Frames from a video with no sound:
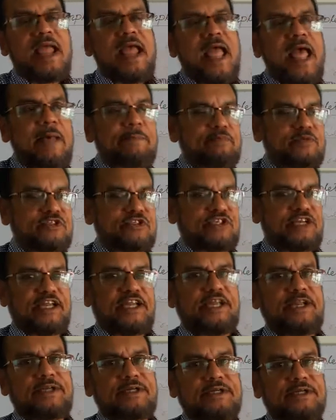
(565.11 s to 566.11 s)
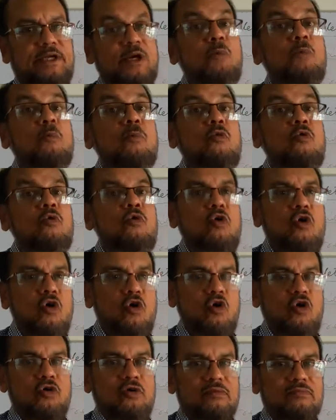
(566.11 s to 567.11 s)
absent,
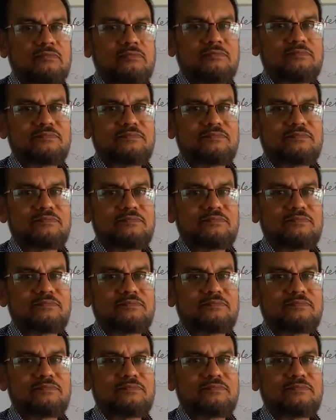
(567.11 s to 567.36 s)
poor.